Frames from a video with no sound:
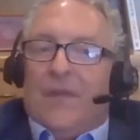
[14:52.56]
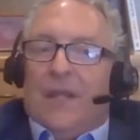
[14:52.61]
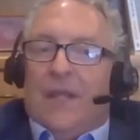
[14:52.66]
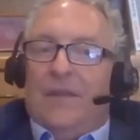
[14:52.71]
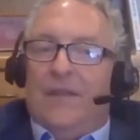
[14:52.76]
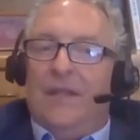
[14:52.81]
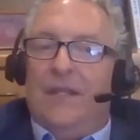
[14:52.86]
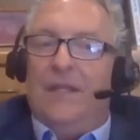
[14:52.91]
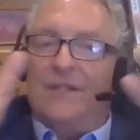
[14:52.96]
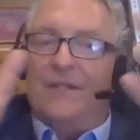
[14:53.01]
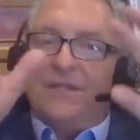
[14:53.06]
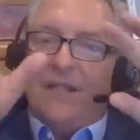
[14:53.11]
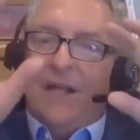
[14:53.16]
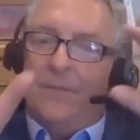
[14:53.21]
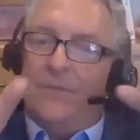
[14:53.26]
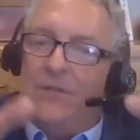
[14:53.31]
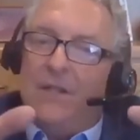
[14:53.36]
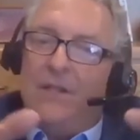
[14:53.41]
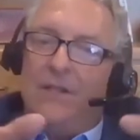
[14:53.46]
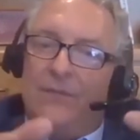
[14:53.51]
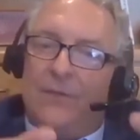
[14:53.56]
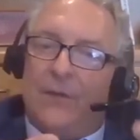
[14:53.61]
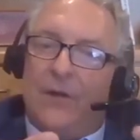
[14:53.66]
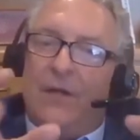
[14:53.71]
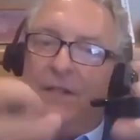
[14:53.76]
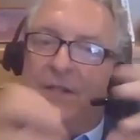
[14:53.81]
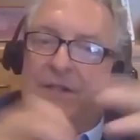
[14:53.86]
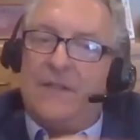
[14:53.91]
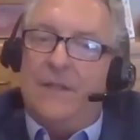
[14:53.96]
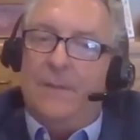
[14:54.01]
The assumption is
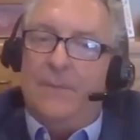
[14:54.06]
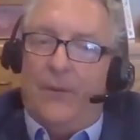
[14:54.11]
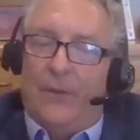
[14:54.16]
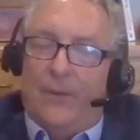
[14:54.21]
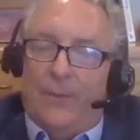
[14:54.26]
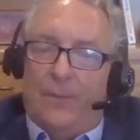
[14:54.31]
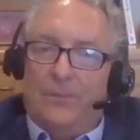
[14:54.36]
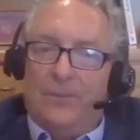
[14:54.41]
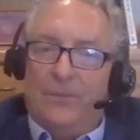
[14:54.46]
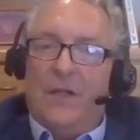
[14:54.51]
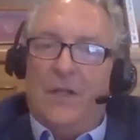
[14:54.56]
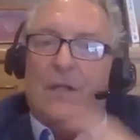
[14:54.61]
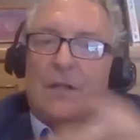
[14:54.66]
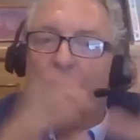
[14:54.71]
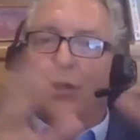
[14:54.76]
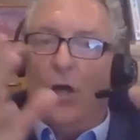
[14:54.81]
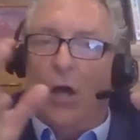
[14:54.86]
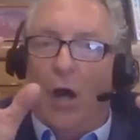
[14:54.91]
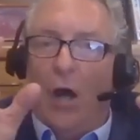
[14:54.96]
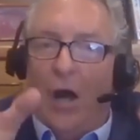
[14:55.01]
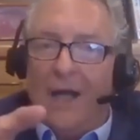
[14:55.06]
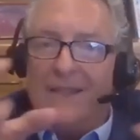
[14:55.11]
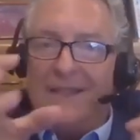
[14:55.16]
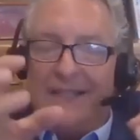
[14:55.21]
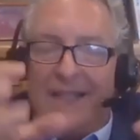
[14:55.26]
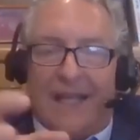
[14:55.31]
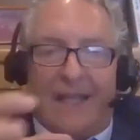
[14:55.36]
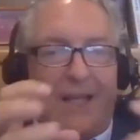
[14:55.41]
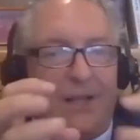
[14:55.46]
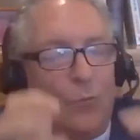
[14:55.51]
very simple.
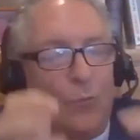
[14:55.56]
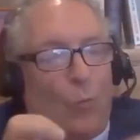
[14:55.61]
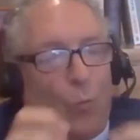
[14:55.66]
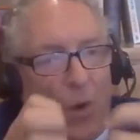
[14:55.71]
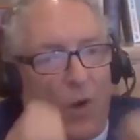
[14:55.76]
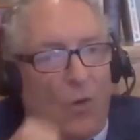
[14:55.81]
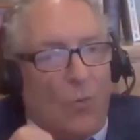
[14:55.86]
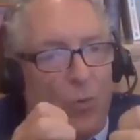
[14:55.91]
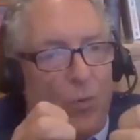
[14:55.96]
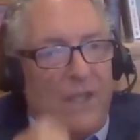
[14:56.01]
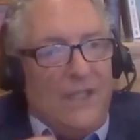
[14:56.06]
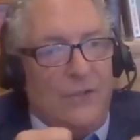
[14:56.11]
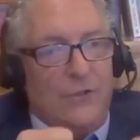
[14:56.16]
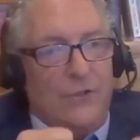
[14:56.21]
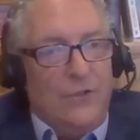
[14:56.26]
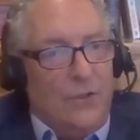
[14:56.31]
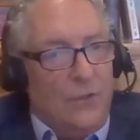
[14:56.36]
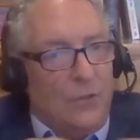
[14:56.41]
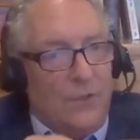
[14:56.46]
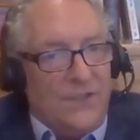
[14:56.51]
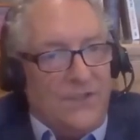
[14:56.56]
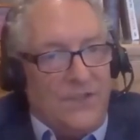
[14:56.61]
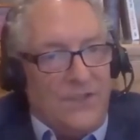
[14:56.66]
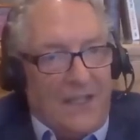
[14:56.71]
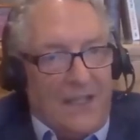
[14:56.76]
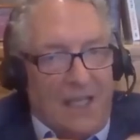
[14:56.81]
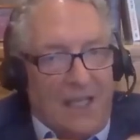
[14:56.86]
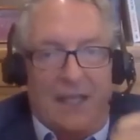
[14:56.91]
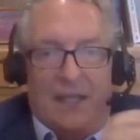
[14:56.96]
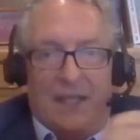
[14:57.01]
Content, what we do, is
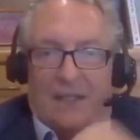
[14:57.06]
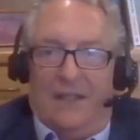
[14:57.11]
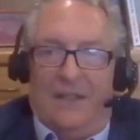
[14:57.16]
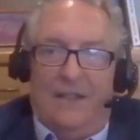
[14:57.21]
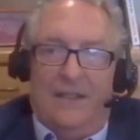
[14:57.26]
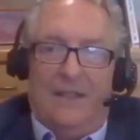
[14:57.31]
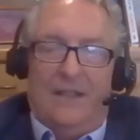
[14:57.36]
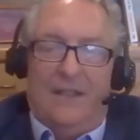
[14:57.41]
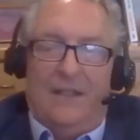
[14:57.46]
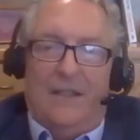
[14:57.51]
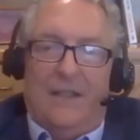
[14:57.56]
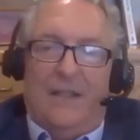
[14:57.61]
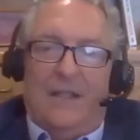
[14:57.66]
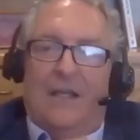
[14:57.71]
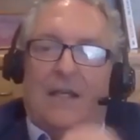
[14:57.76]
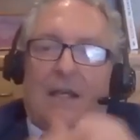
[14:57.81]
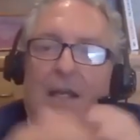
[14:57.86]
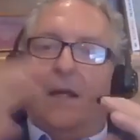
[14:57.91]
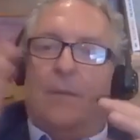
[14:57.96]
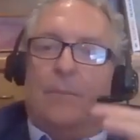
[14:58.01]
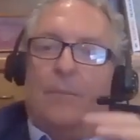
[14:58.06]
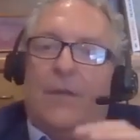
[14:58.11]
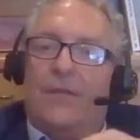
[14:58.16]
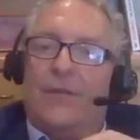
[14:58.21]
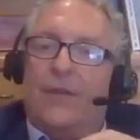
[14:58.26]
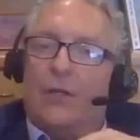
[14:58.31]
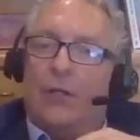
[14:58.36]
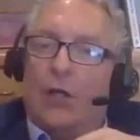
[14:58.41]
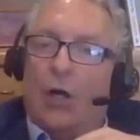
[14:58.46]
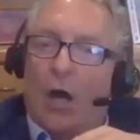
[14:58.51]
the king. But
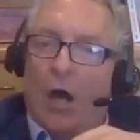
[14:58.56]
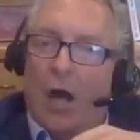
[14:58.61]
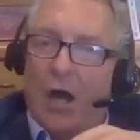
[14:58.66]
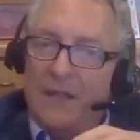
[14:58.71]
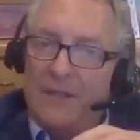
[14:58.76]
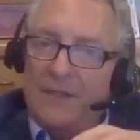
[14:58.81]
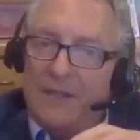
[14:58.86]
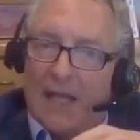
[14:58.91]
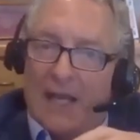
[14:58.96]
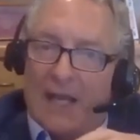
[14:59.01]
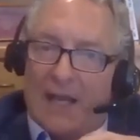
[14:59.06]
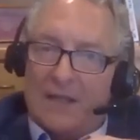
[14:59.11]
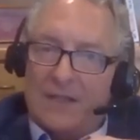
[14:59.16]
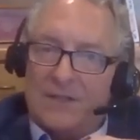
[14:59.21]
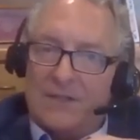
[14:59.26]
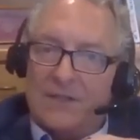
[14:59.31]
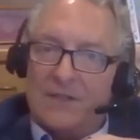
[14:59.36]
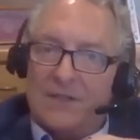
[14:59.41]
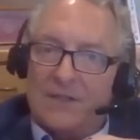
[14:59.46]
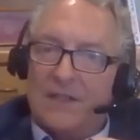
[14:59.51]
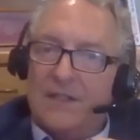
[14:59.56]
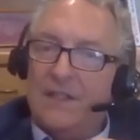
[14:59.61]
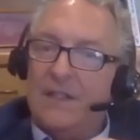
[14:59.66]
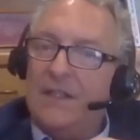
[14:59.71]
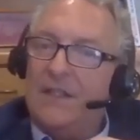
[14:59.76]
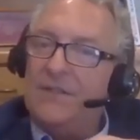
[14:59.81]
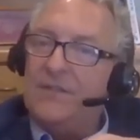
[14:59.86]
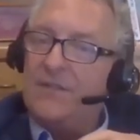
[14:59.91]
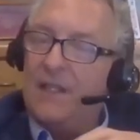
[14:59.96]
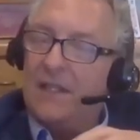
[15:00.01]
the context
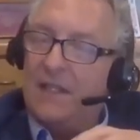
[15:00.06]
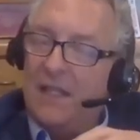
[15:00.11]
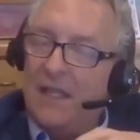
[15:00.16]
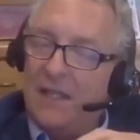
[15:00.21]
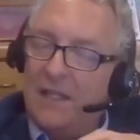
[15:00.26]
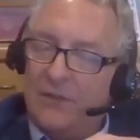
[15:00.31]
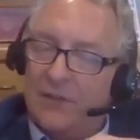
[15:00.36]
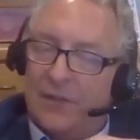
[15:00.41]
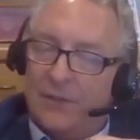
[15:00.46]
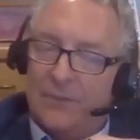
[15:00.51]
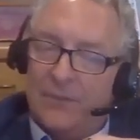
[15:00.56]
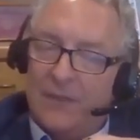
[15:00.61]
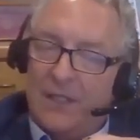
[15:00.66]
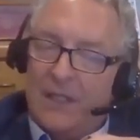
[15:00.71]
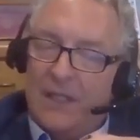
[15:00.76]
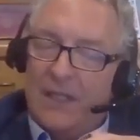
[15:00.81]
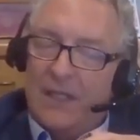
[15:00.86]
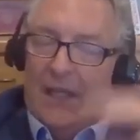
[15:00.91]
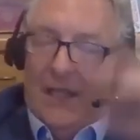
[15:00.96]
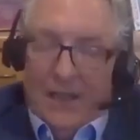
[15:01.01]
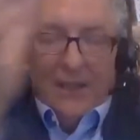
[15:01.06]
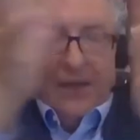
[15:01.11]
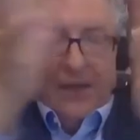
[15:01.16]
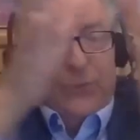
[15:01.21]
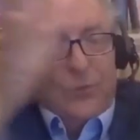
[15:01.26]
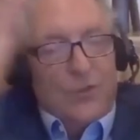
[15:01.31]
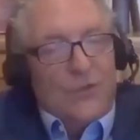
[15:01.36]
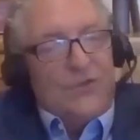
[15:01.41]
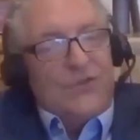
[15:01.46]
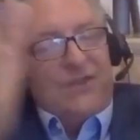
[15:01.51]
is the kingdom. In
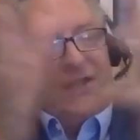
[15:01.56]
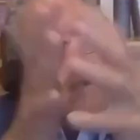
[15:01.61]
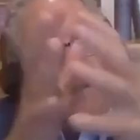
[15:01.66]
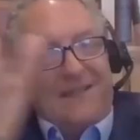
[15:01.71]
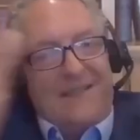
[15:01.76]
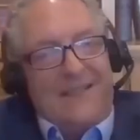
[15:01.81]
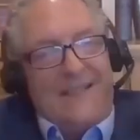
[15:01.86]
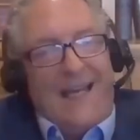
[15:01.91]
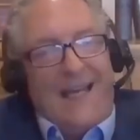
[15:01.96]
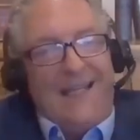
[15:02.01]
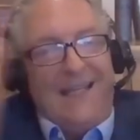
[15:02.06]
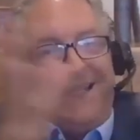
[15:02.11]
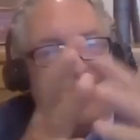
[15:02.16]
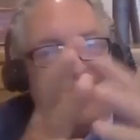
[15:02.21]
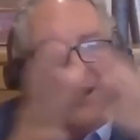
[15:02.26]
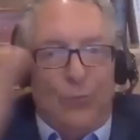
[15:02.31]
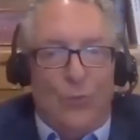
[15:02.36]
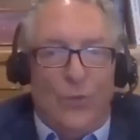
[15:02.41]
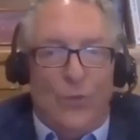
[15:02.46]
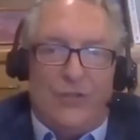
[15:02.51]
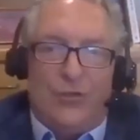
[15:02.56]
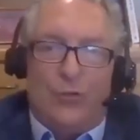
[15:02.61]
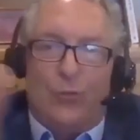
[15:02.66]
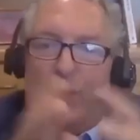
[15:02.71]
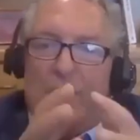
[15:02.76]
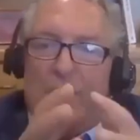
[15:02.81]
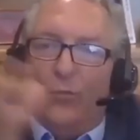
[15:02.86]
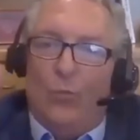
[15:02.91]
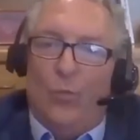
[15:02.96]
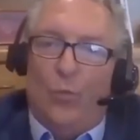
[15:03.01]
words, the setting in which
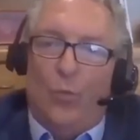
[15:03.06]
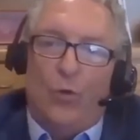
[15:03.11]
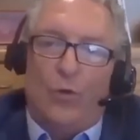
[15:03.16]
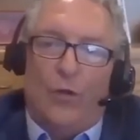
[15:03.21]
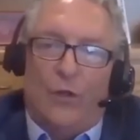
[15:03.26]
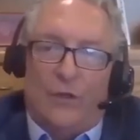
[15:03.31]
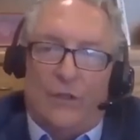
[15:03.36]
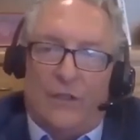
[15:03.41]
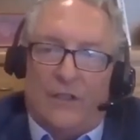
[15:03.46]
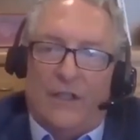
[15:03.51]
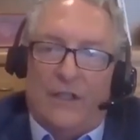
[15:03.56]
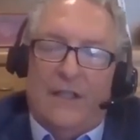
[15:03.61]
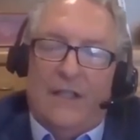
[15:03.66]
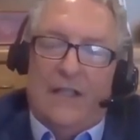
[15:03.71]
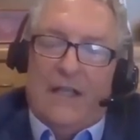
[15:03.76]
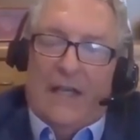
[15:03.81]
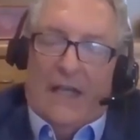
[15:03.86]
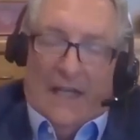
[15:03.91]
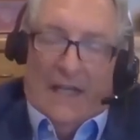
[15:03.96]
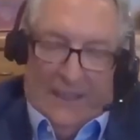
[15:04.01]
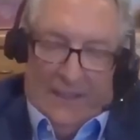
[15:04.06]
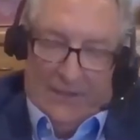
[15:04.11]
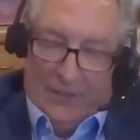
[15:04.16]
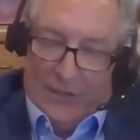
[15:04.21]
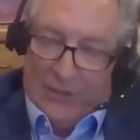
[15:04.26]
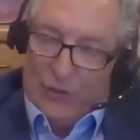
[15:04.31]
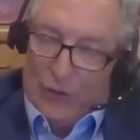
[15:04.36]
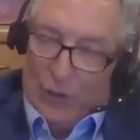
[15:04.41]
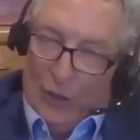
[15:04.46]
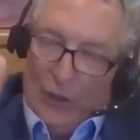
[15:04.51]
we work
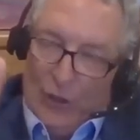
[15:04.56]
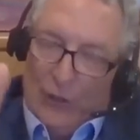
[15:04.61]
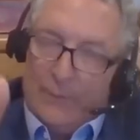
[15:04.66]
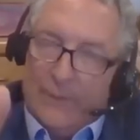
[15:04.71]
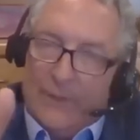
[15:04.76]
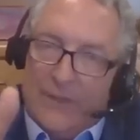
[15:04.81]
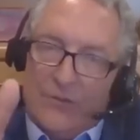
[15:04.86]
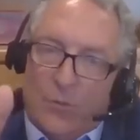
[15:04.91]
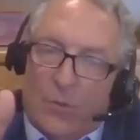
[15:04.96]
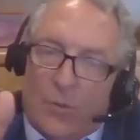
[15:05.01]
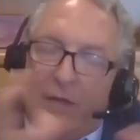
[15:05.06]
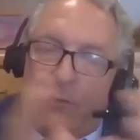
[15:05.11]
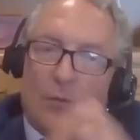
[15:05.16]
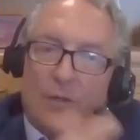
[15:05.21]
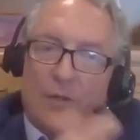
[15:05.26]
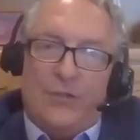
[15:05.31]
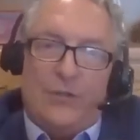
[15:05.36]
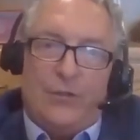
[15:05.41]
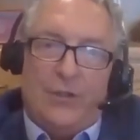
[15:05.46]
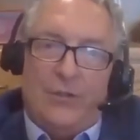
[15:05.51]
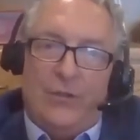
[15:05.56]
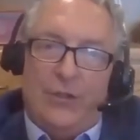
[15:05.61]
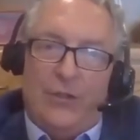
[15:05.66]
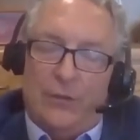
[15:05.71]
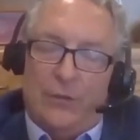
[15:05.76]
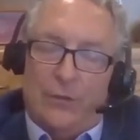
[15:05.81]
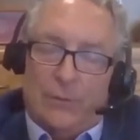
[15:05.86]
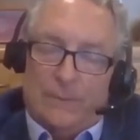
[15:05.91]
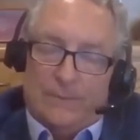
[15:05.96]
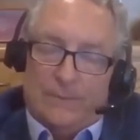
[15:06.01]
determines what we should do.